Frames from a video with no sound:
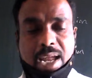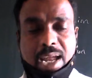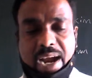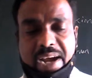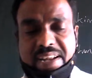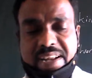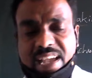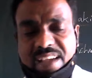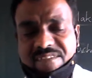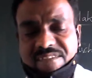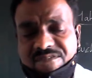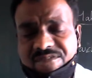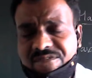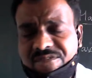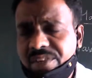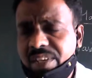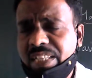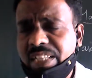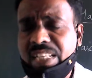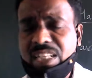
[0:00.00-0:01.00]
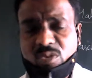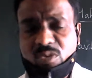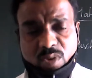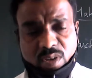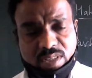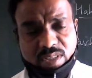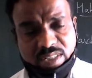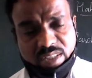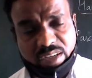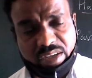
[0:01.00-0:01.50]
And everything
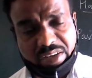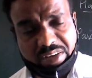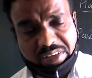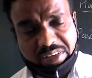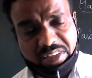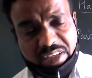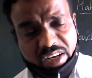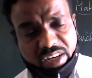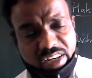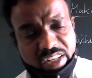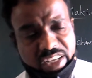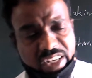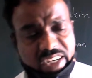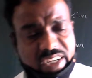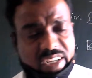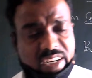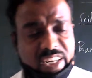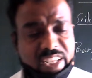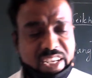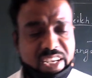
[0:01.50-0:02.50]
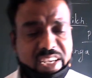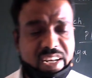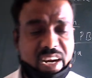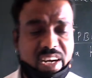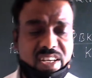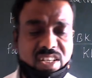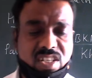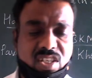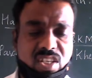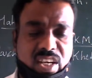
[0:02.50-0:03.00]
was really clean
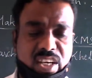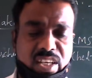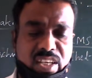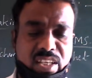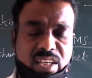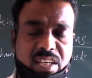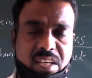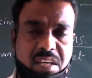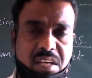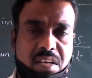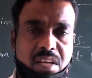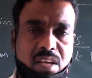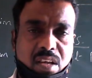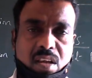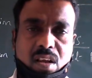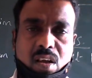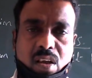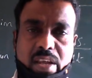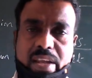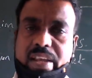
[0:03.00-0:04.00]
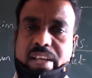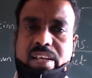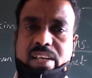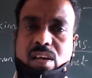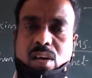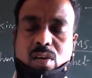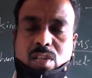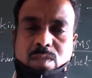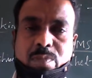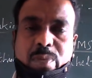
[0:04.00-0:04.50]
and shiny.
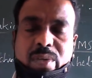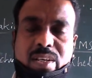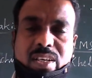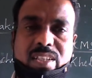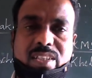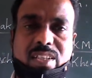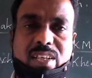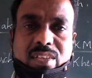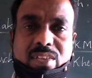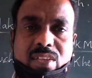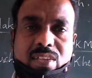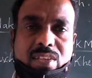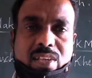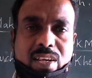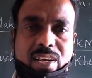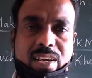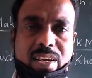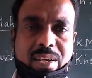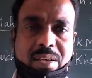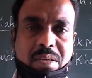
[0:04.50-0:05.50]
Hengi hospital ittantandre.